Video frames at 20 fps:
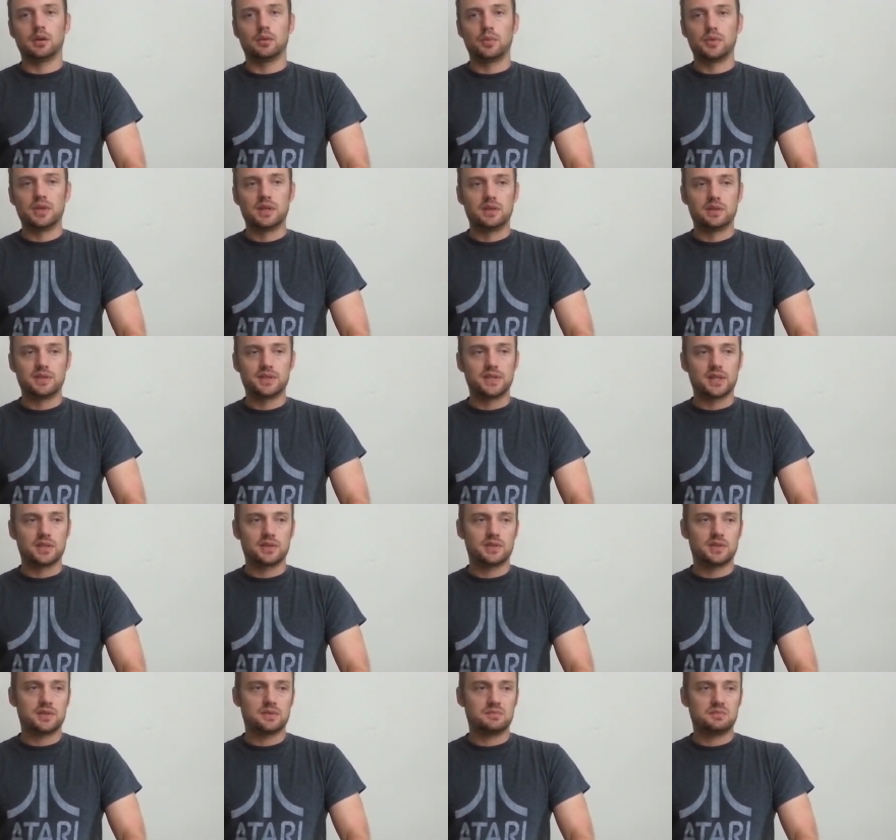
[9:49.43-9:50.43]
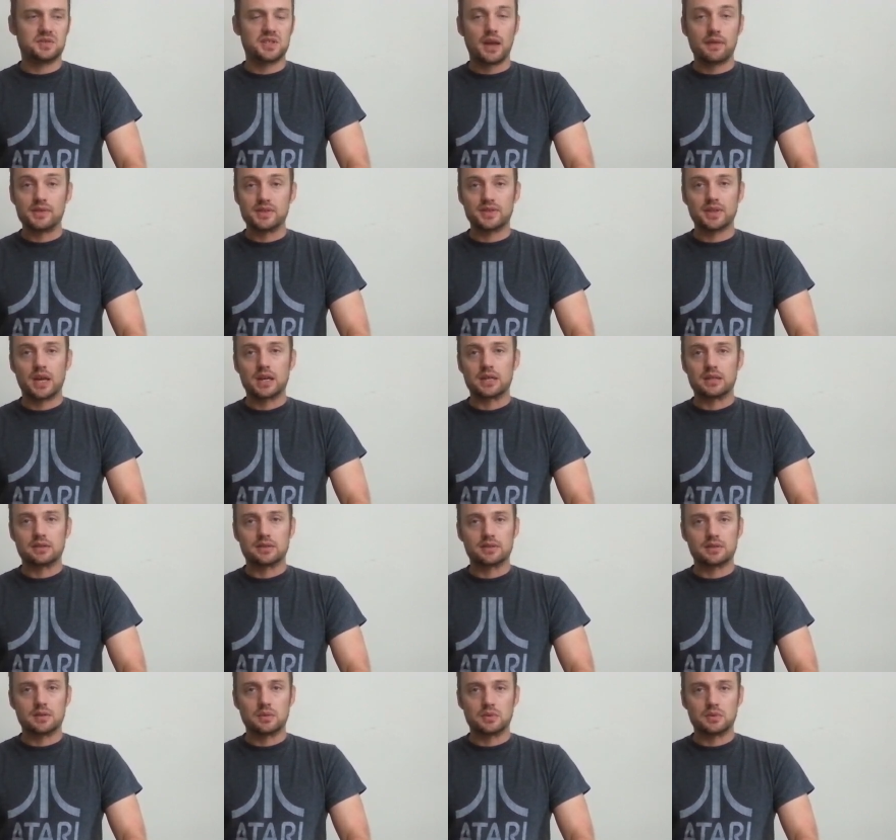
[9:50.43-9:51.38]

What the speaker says: within 6-7 seconds.